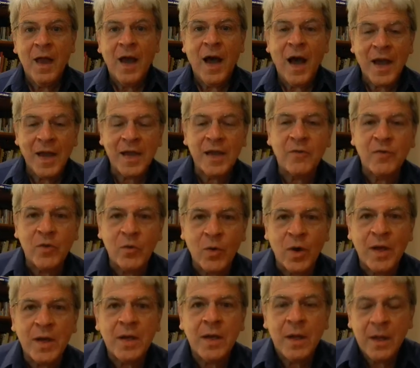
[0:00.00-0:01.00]
Hi
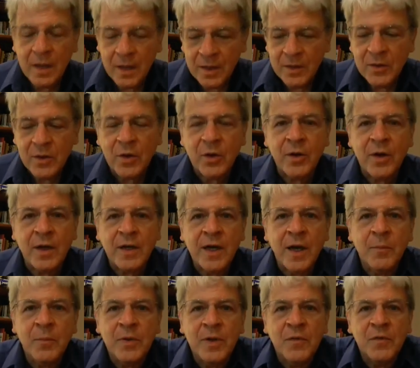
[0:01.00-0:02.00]
everyone. There are a
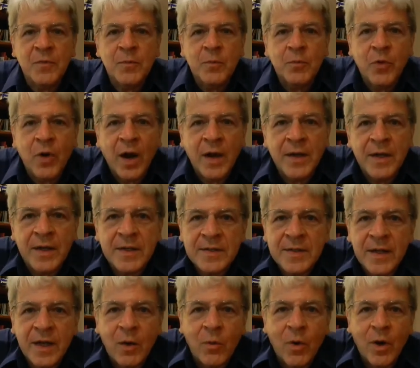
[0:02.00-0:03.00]
couple of products
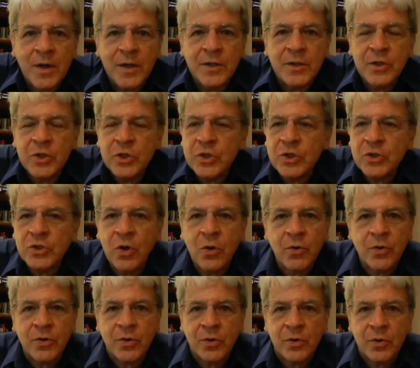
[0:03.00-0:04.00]
that I wanted to
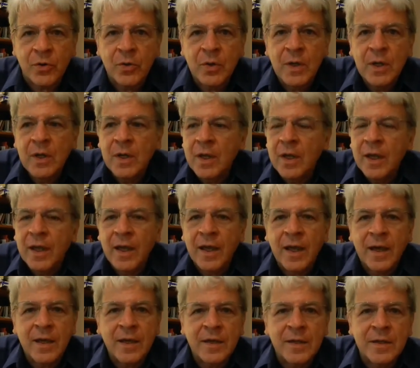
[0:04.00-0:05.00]
show you,
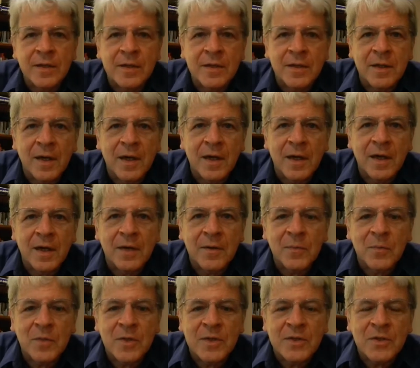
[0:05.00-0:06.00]
and
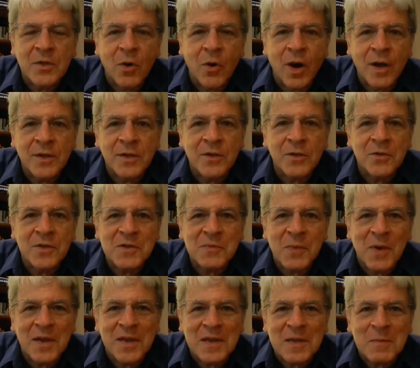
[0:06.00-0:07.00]
it's so hard to do this
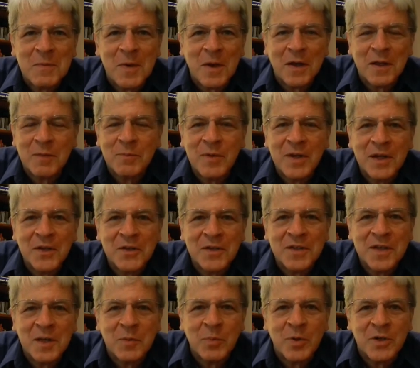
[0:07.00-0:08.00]
by email. I mean, I could
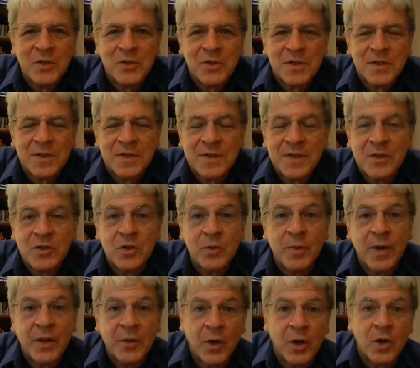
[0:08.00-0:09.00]
take pictures and send you,
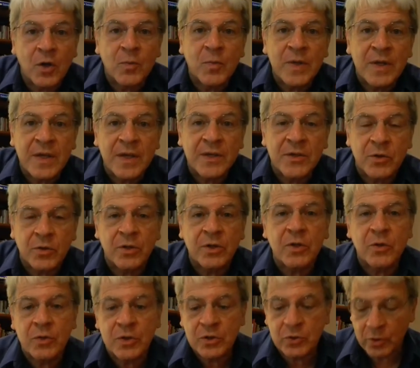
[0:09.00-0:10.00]
but I thought it'd be easier to
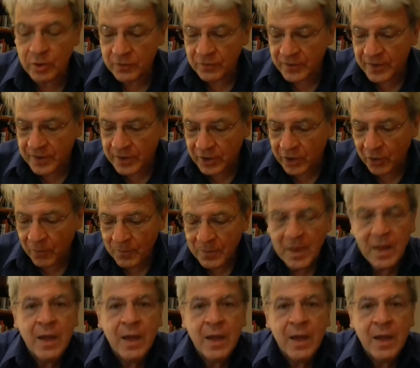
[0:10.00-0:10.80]
do a short video.